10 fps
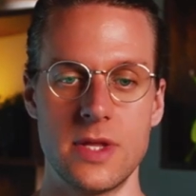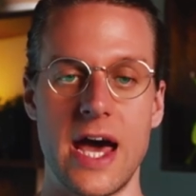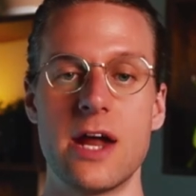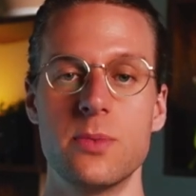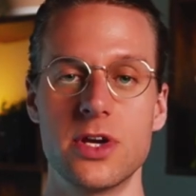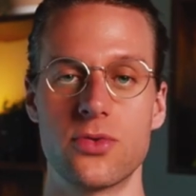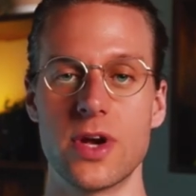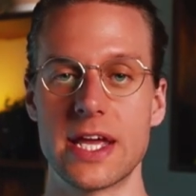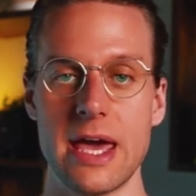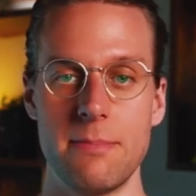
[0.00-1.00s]
Now, how do we create
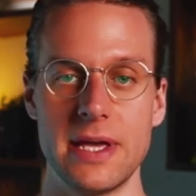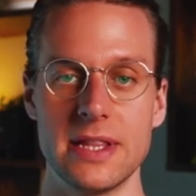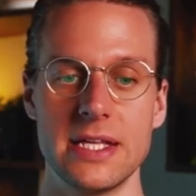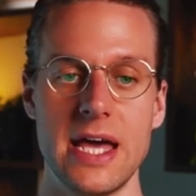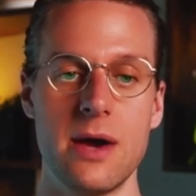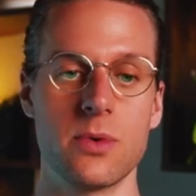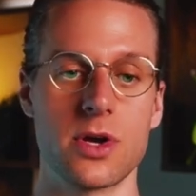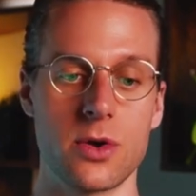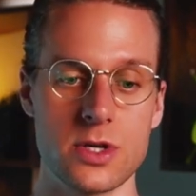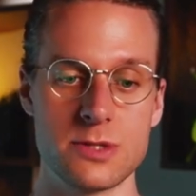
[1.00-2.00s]
a campaign like that? We're going
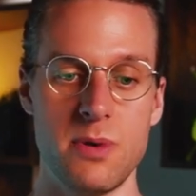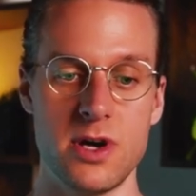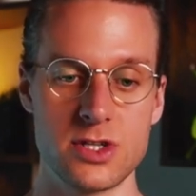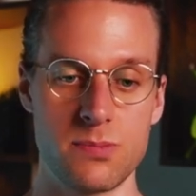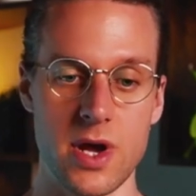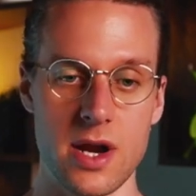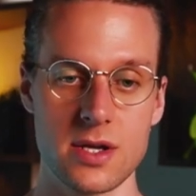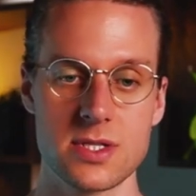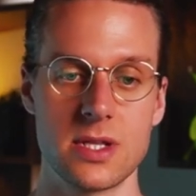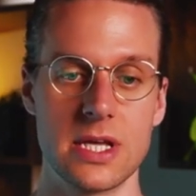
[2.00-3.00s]
to go to sponsored
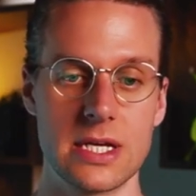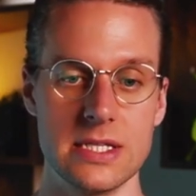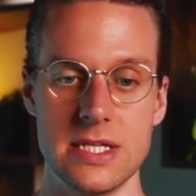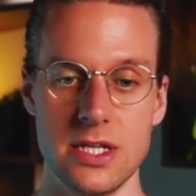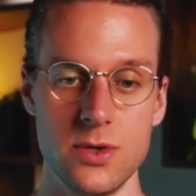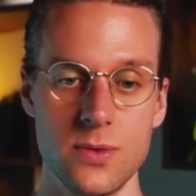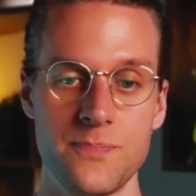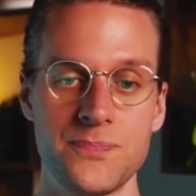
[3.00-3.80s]
products, click continue.